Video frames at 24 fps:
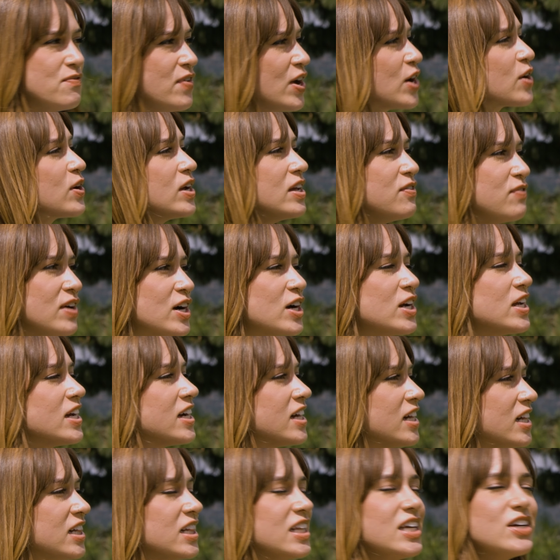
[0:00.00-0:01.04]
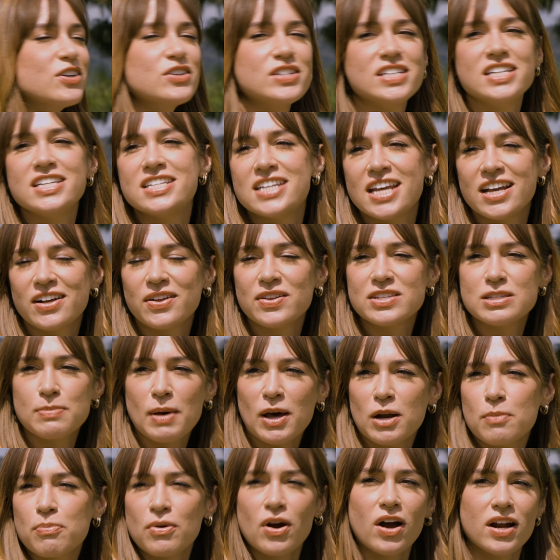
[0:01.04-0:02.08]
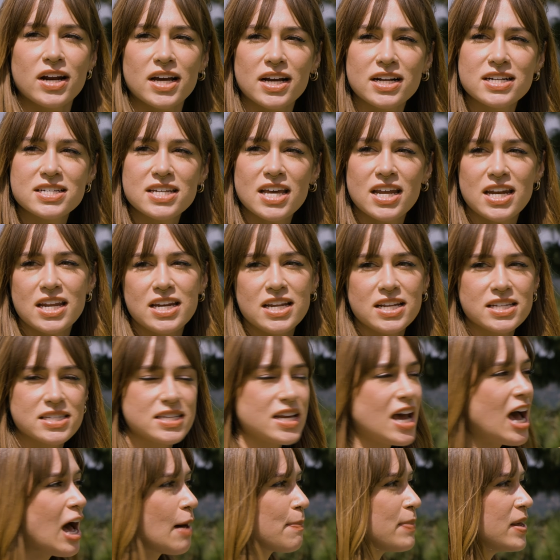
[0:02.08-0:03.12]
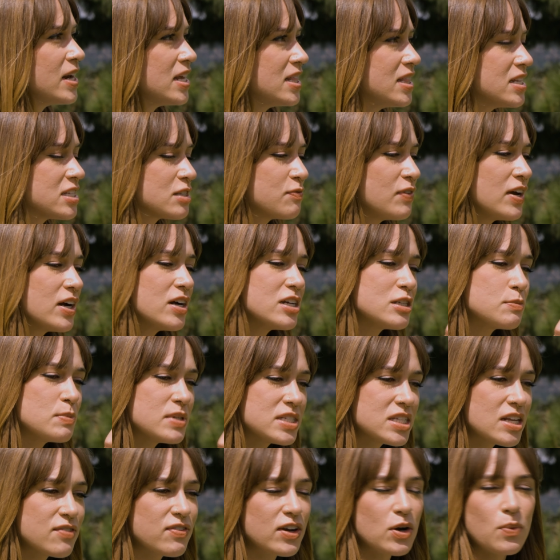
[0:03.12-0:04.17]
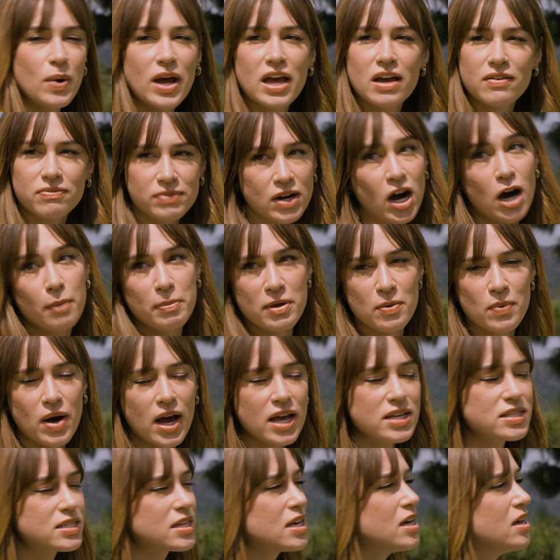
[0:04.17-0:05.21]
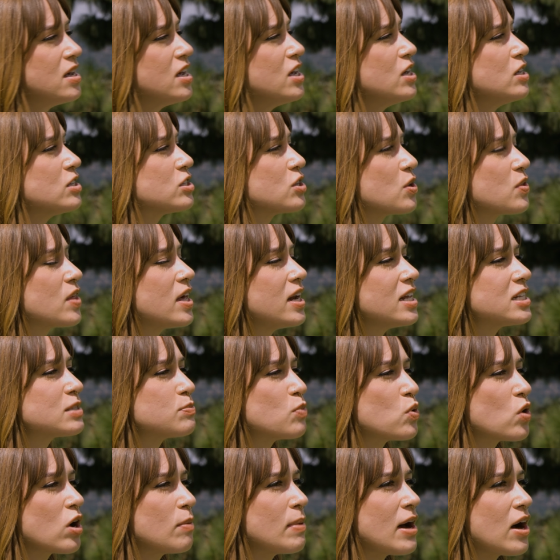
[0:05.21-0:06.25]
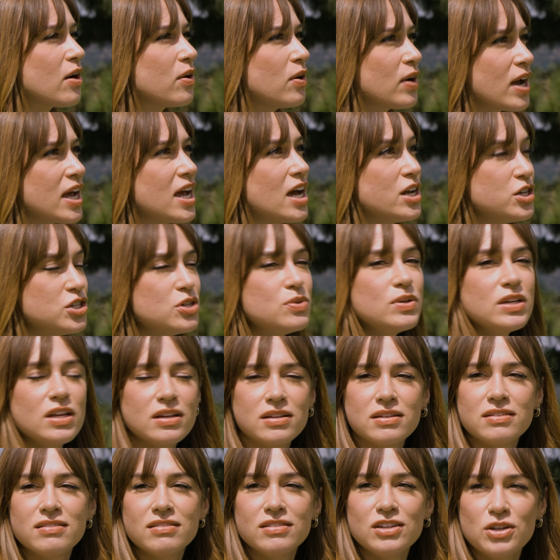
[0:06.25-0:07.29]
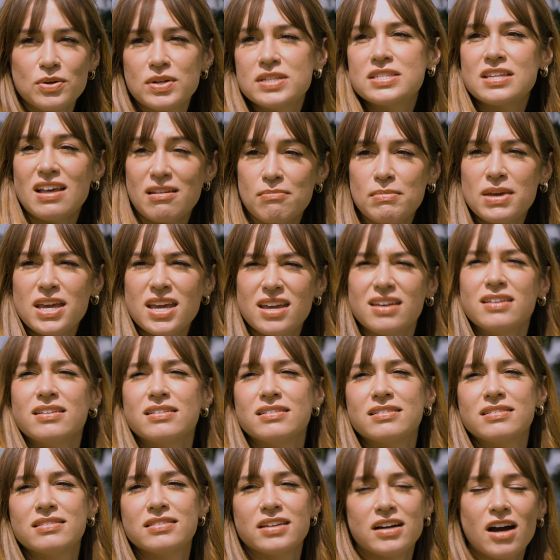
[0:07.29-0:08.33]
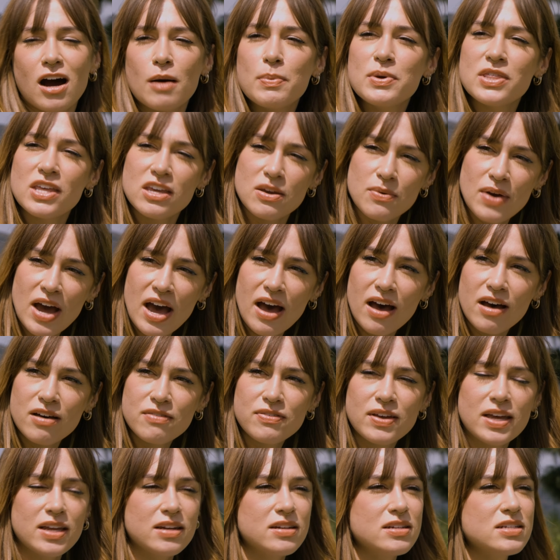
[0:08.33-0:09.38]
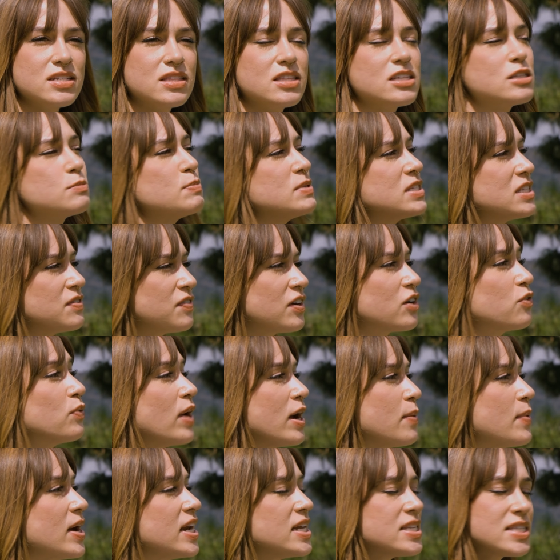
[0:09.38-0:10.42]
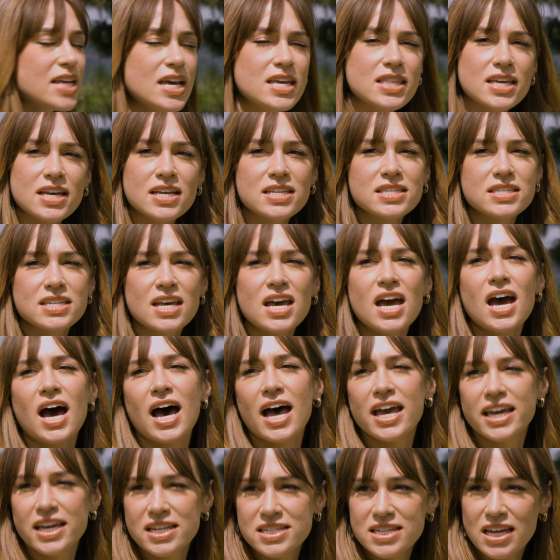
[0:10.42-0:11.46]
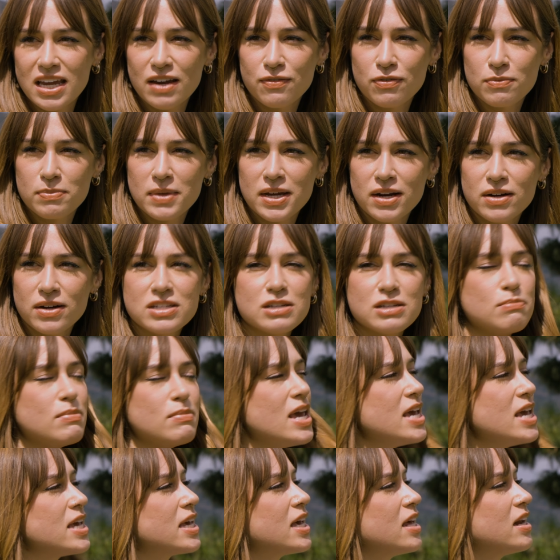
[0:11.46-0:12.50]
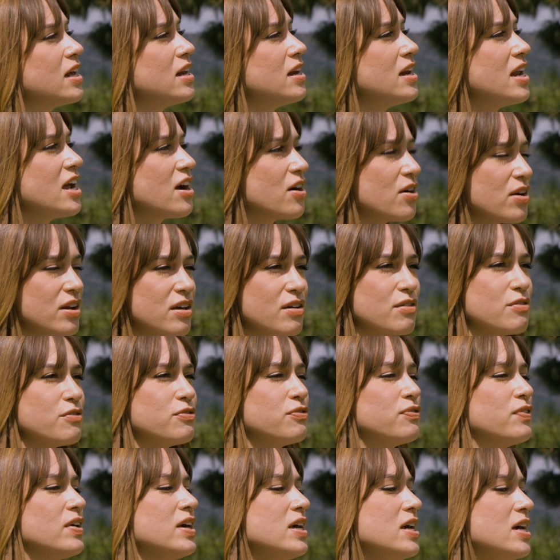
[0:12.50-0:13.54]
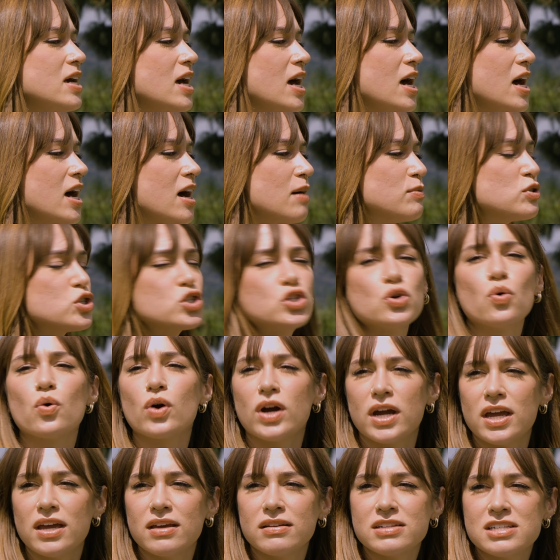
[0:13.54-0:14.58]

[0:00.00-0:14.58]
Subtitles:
very, very clear details about a product, and it needs to happen in this very specific way, copy-wise. So then it's more about, okay, I do need you to send me the copy that you have and the specific right way to say this. I can take it from there to make it a narrative story,